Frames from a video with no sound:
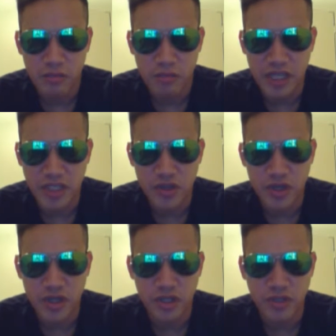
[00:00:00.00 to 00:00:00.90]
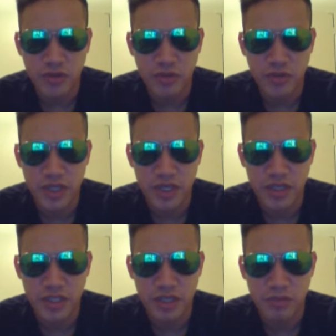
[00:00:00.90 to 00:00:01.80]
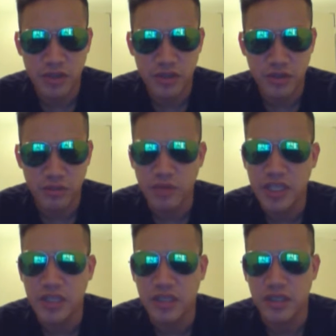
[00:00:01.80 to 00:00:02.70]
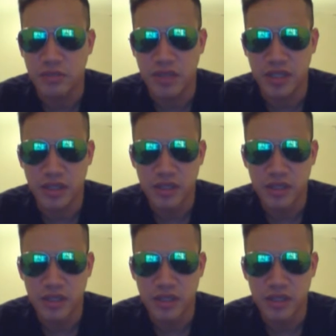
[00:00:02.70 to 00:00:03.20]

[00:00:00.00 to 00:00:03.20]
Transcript: but I started to. It was kind of similar to weed a little bit.